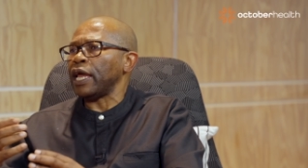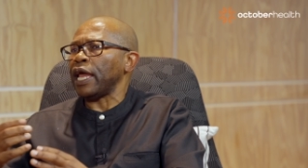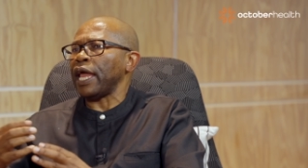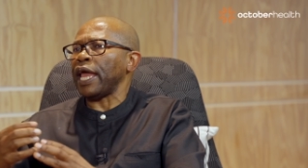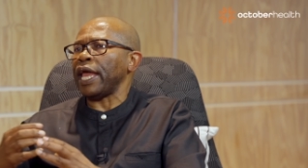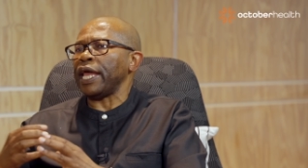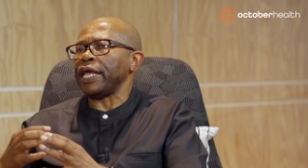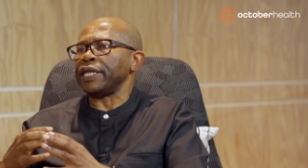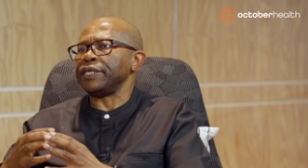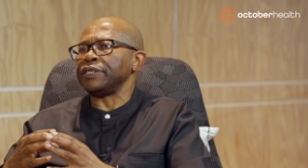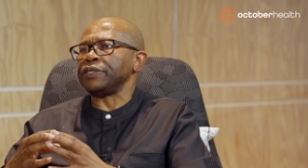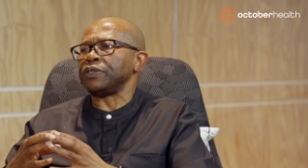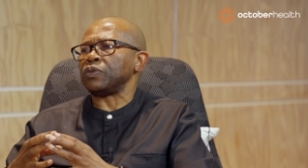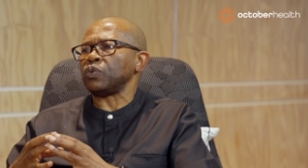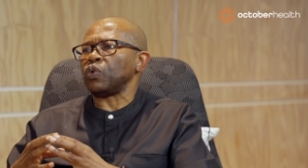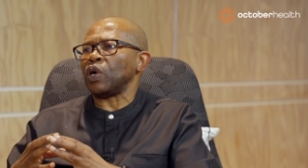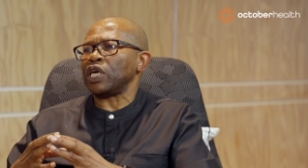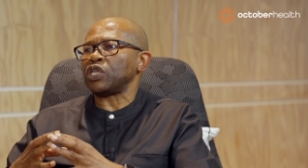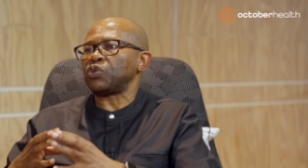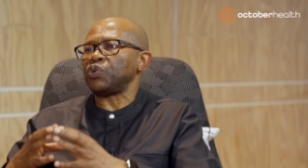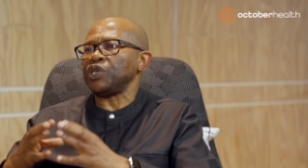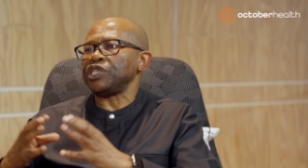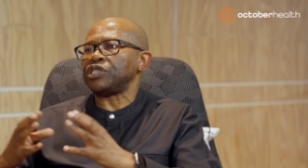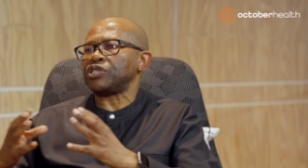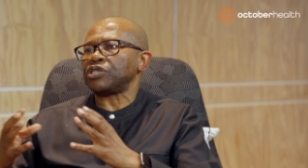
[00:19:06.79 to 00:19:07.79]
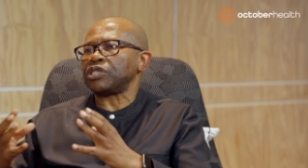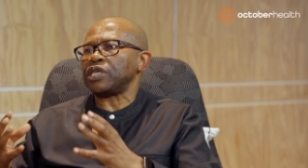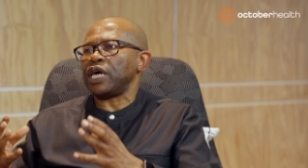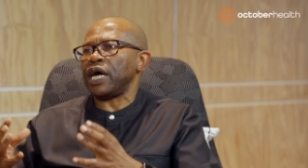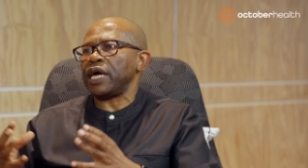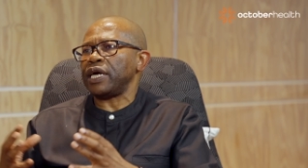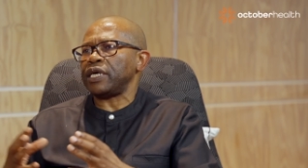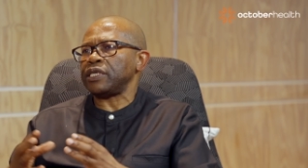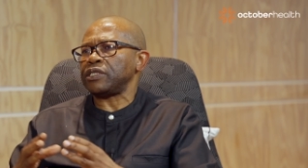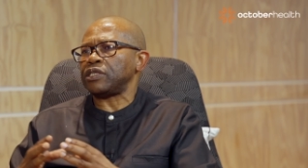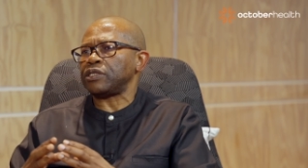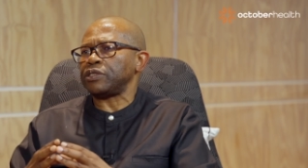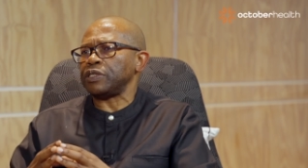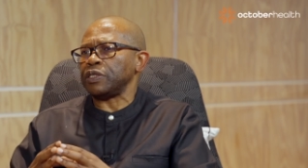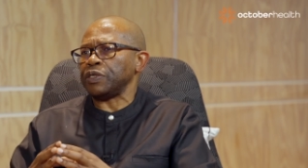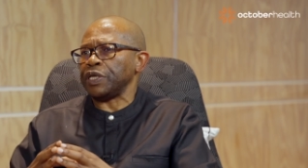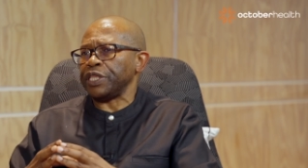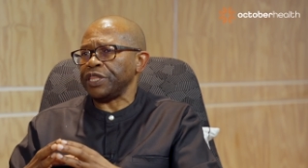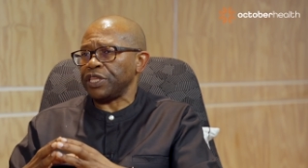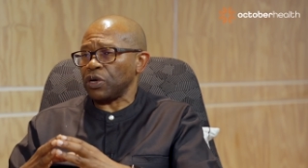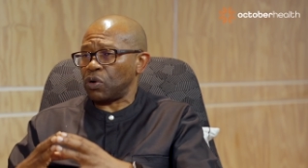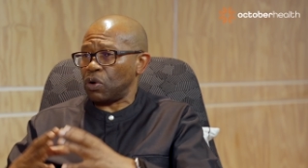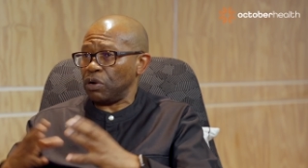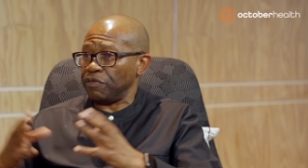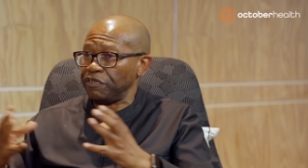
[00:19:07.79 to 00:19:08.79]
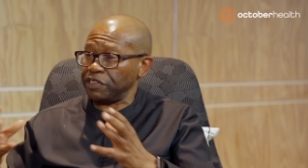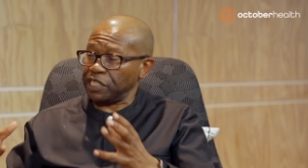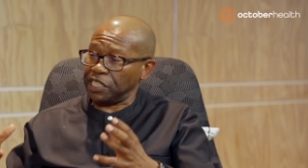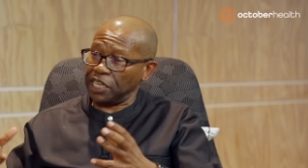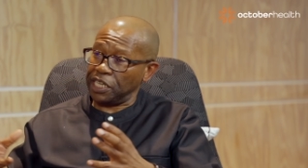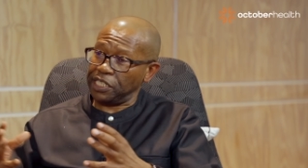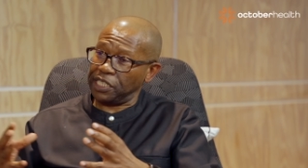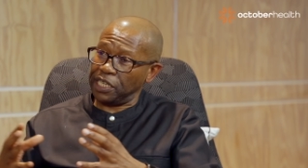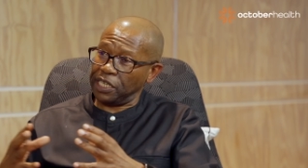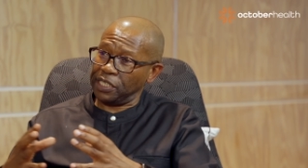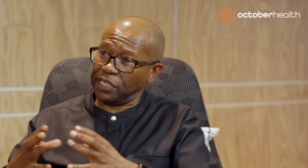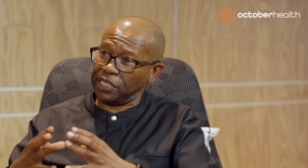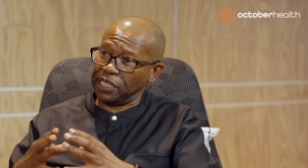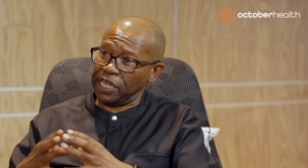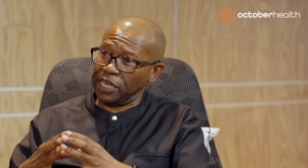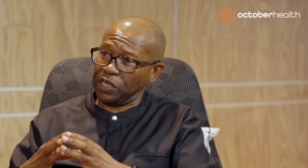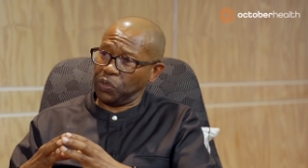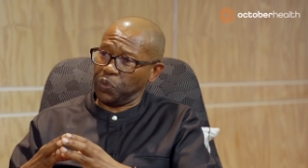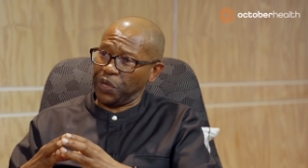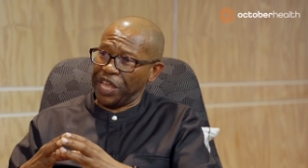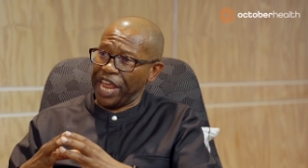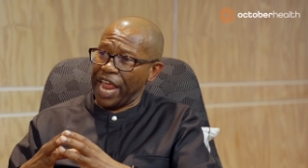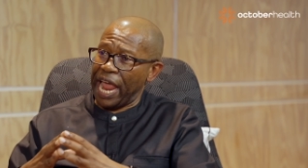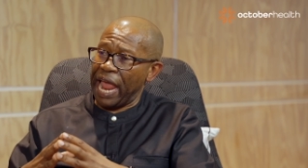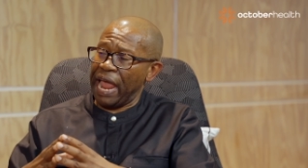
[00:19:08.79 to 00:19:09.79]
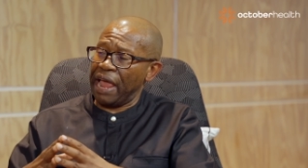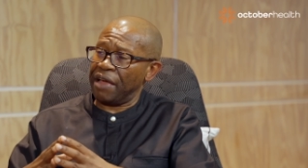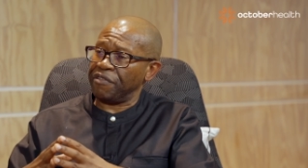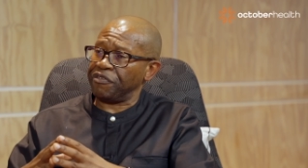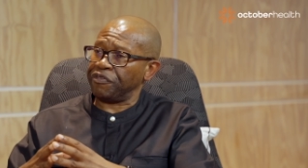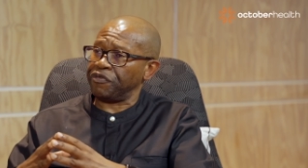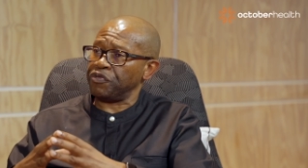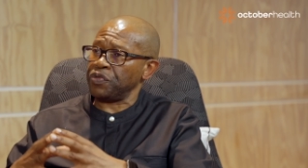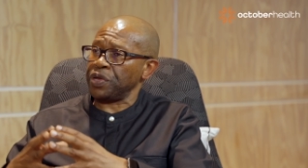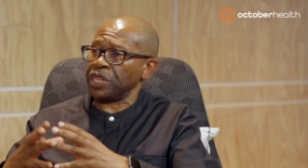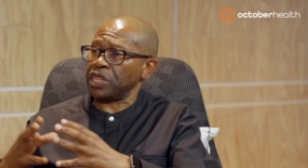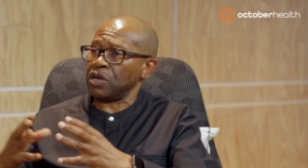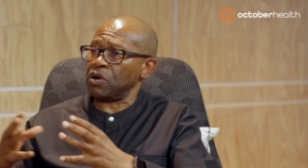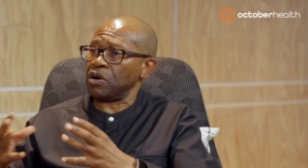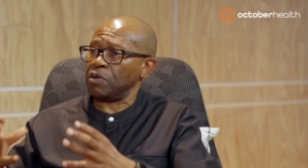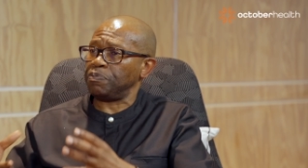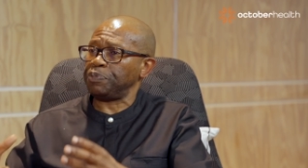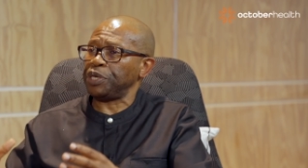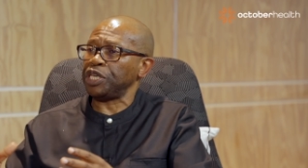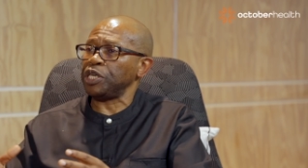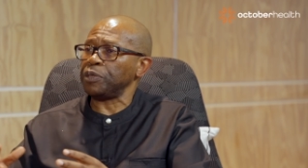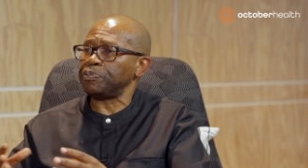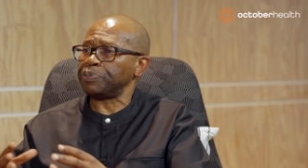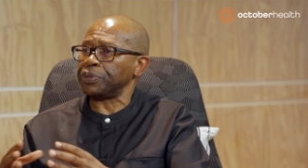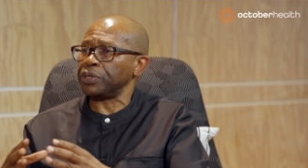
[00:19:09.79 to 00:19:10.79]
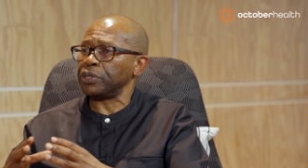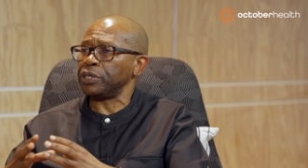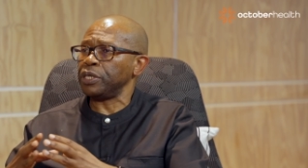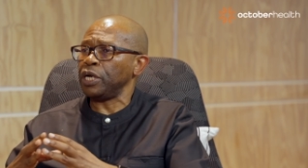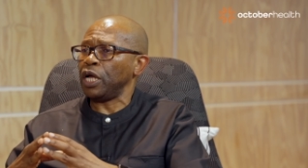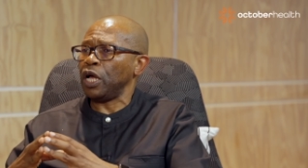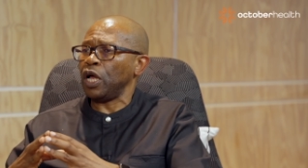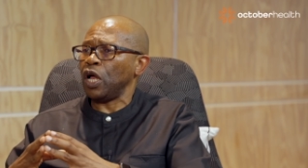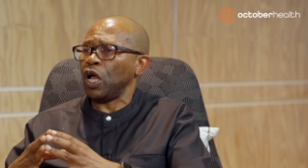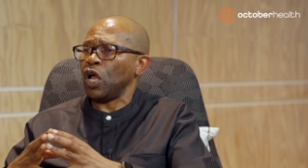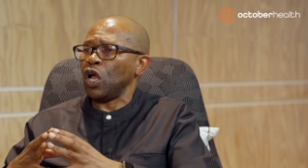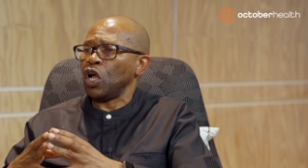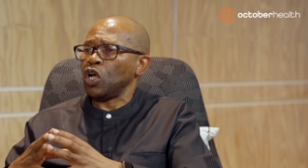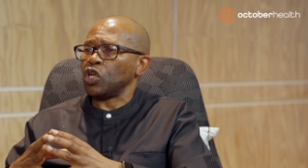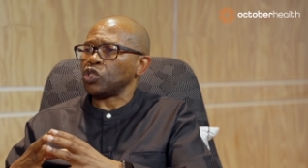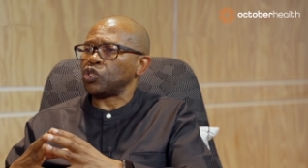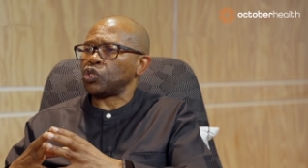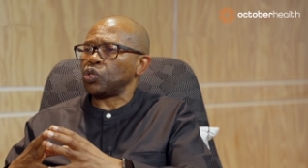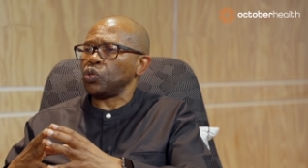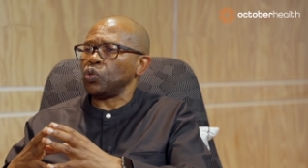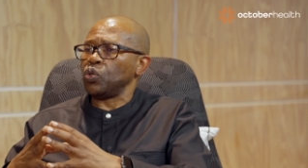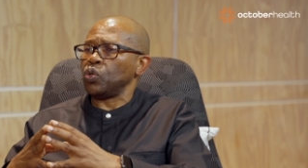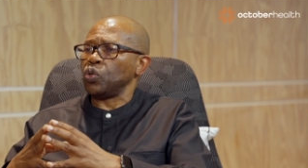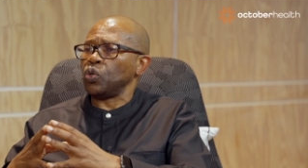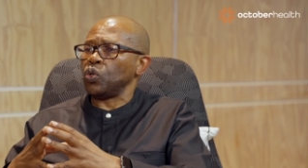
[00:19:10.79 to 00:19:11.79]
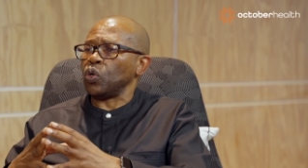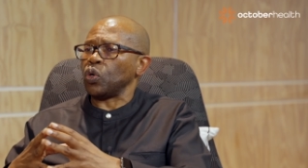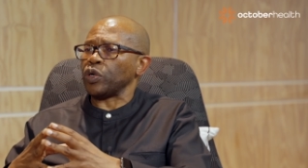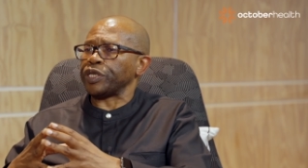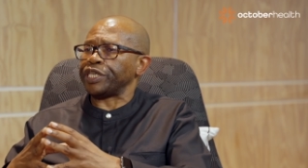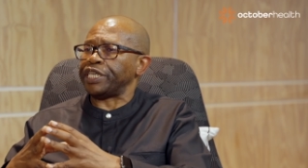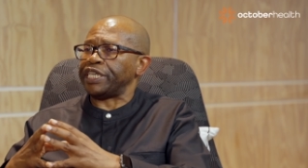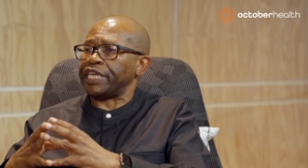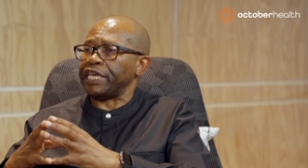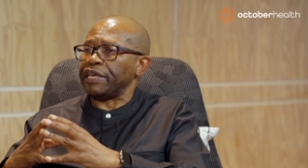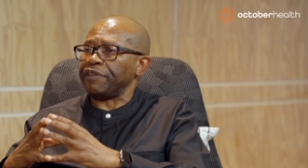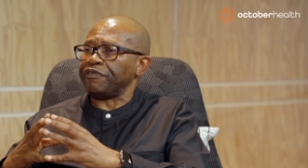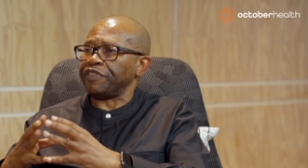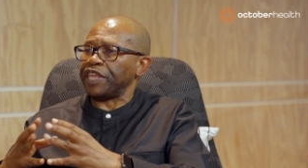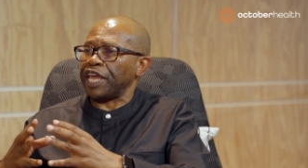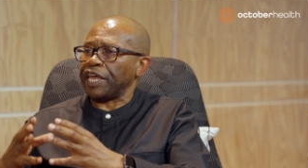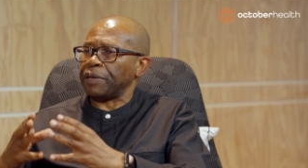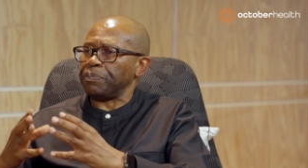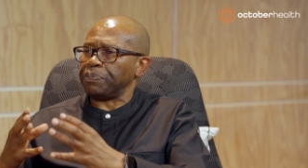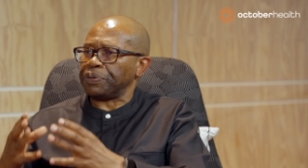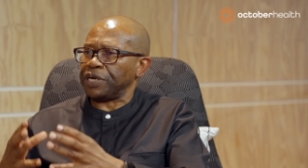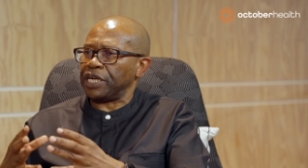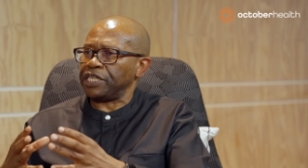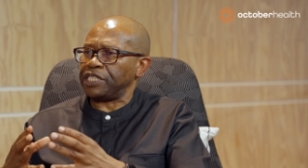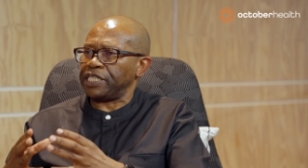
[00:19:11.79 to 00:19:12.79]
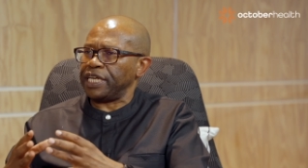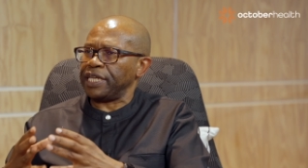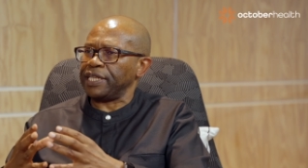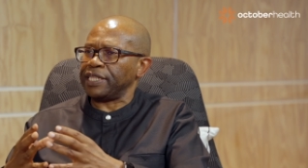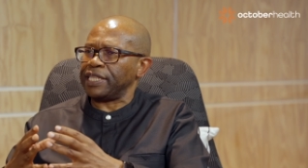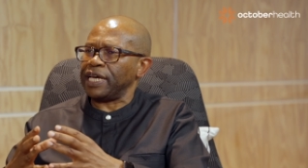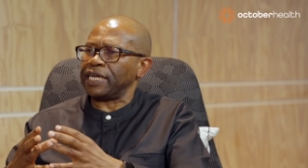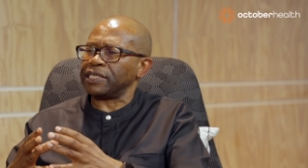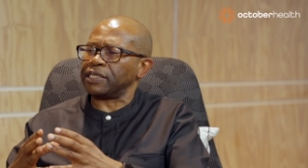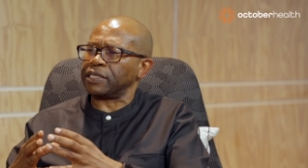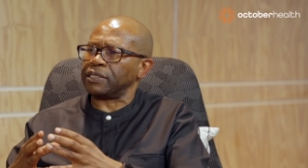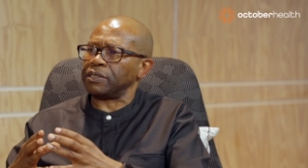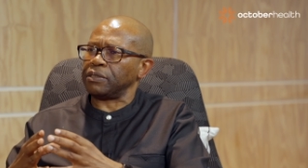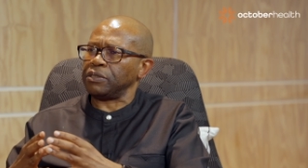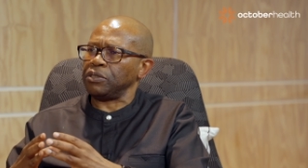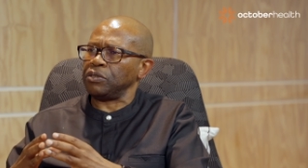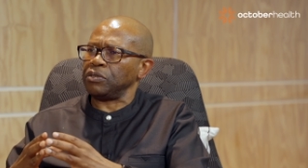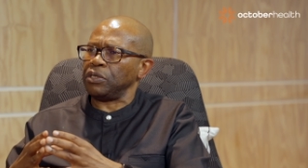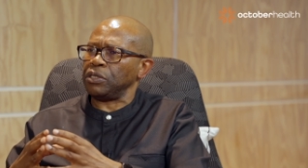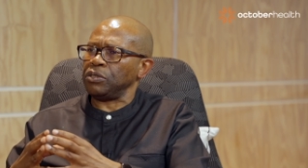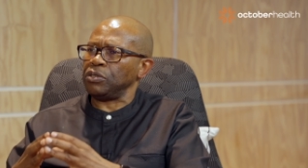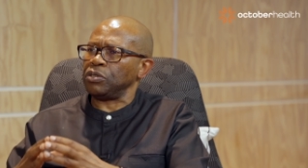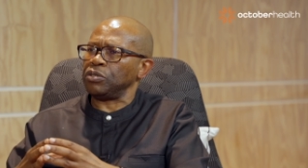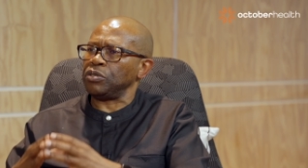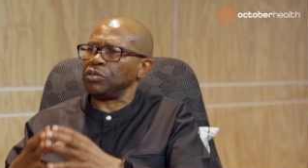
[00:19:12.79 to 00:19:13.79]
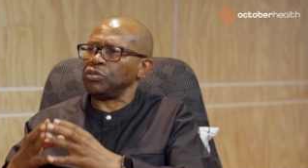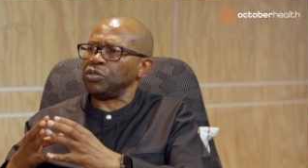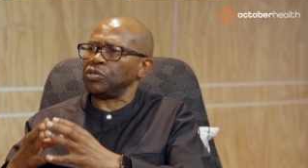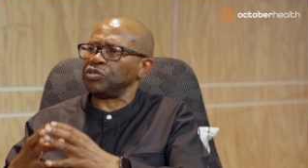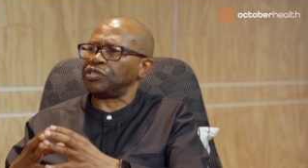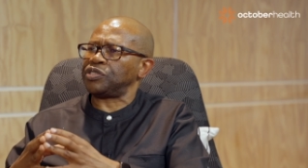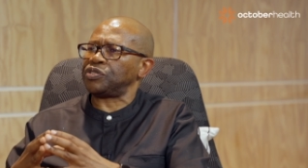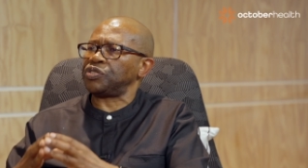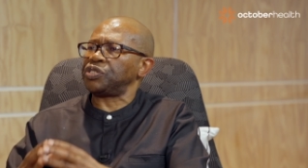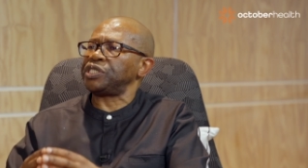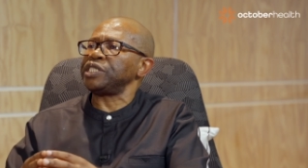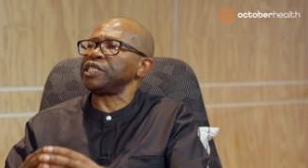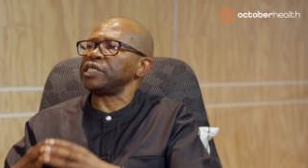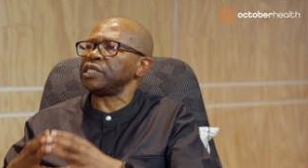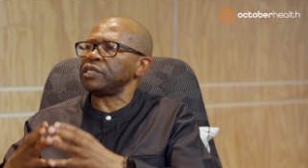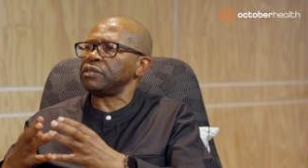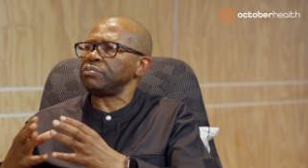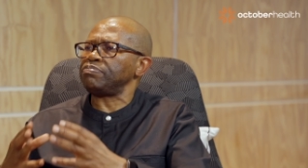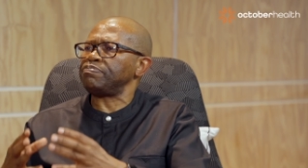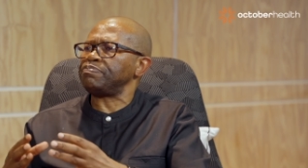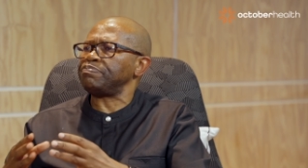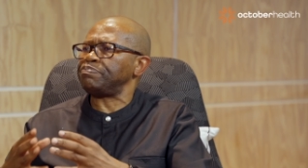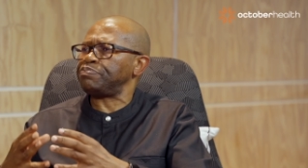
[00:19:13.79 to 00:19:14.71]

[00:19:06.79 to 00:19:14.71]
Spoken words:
And what we try in the conversations that we have with our people, to give the impression that you still